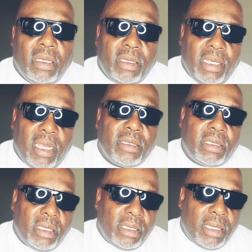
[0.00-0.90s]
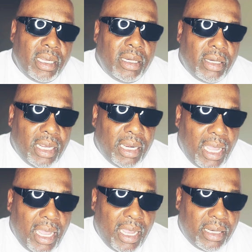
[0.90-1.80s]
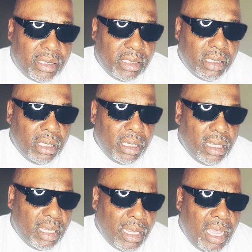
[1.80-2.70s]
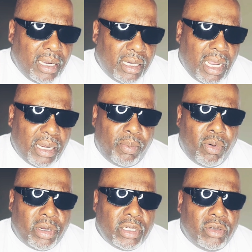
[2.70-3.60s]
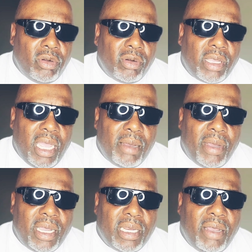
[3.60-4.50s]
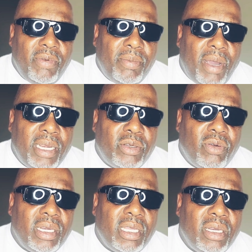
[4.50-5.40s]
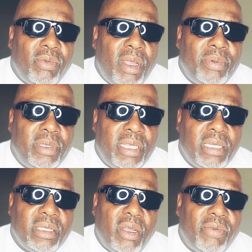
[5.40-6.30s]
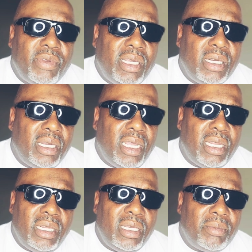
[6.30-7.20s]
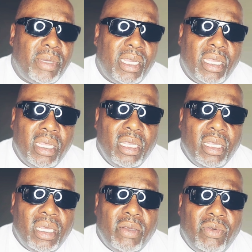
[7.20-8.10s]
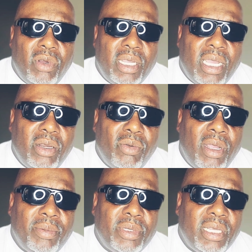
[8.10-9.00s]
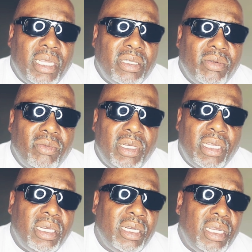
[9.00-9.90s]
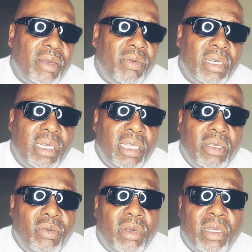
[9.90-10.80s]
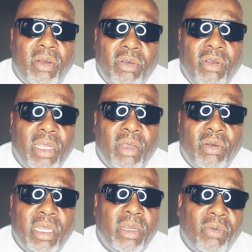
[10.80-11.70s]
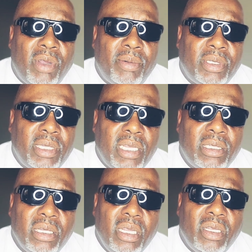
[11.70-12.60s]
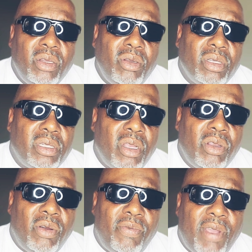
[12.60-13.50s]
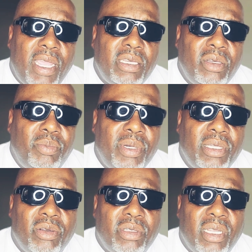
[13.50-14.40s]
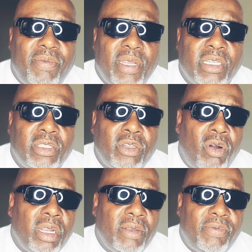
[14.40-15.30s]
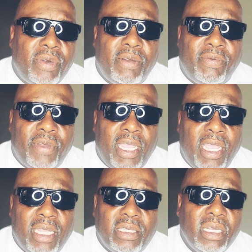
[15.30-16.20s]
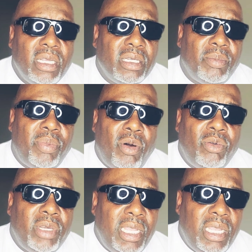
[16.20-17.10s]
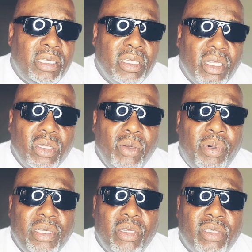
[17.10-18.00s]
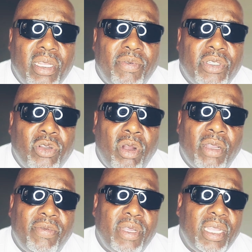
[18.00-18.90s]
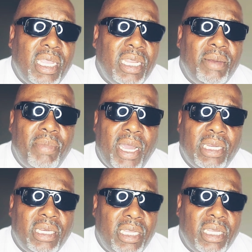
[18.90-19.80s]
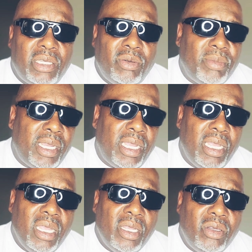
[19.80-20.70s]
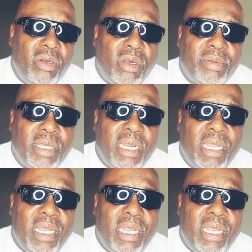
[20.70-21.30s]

Yes, the internet had a lot of part to do on gangbanging. Everybody's trying to get a reputation off the internet. Look, man, if you ain't got no reputation when the internet wasn't here, you ain't gonna get no reputation. You can show your face. You putting yourself as a target for the feds, the police. You putting yourself a target for anybody to get you, man. You know what I'm saying?